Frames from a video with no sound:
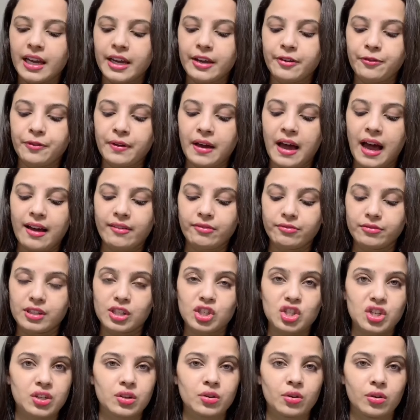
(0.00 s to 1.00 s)
if you have
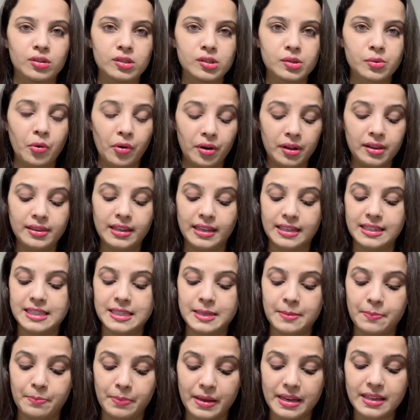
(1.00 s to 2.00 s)
virgin olive oil that's
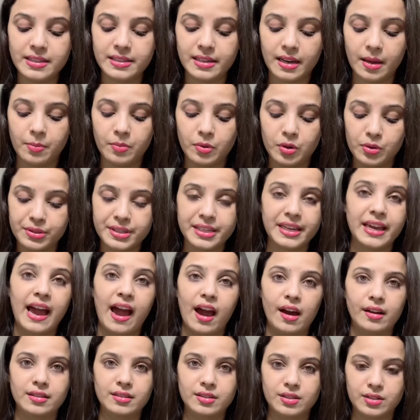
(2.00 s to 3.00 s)
the best I'm using
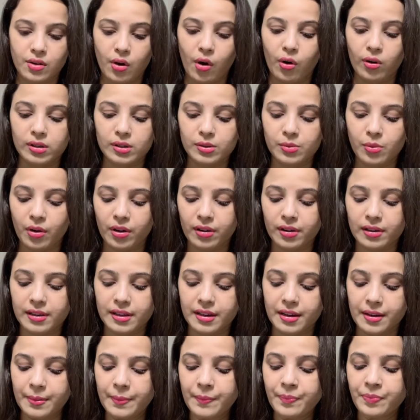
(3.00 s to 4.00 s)
Harrods olive oil
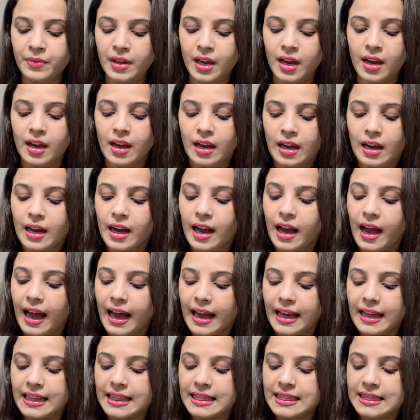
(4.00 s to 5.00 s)
here
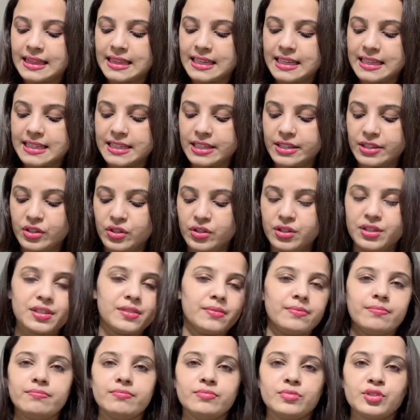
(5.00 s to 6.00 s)
and this is
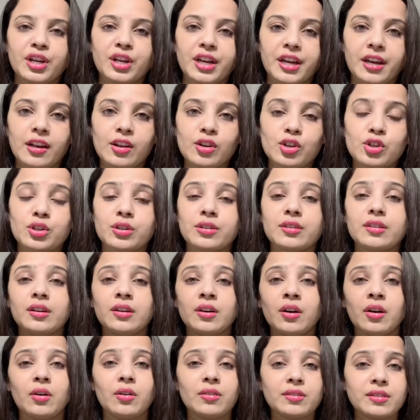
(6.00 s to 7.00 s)
regular sugar
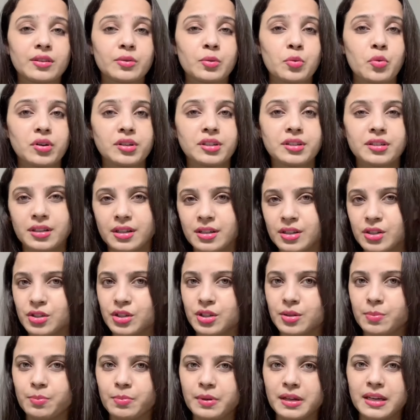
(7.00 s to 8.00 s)
the quantity
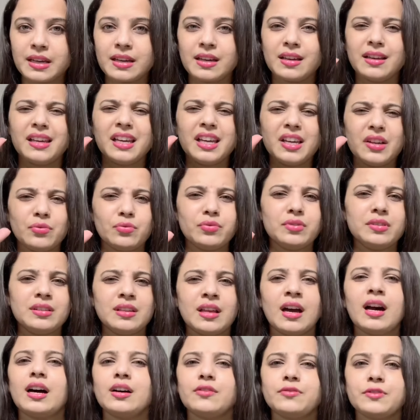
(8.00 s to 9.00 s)
should be even
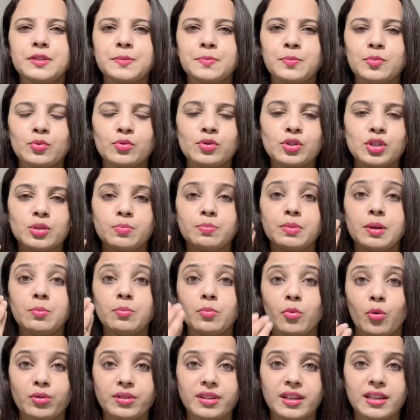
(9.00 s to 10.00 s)
half a spoon should be
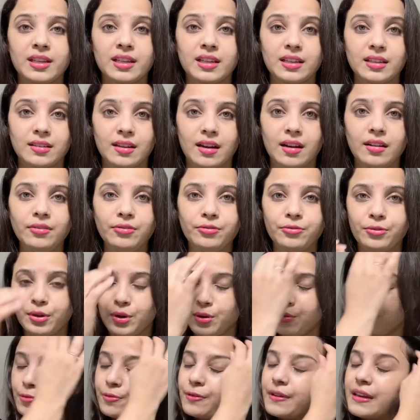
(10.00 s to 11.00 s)
more than enough for
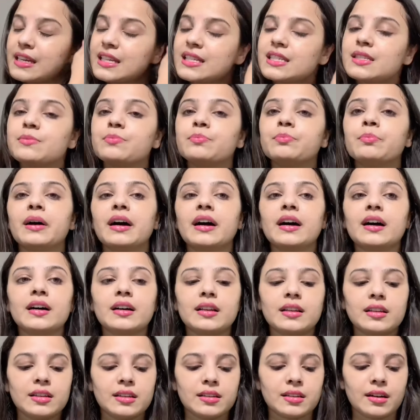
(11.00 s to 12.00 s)
your face
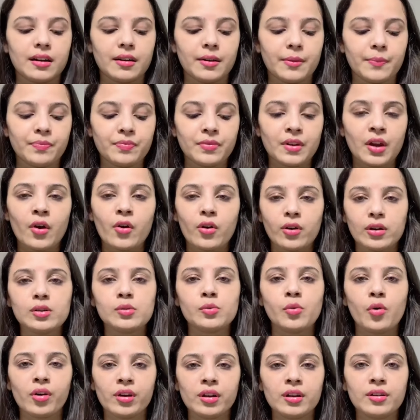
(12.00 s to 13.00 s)
but um,
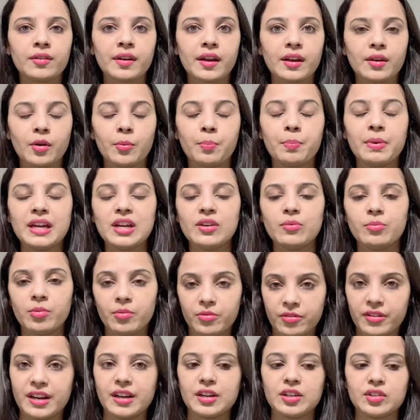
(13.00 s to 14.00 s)
olive oil you can be
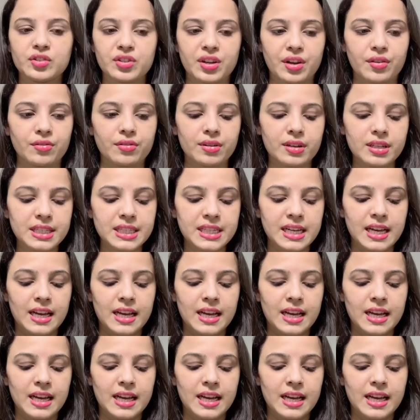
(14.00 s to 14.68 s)
very generous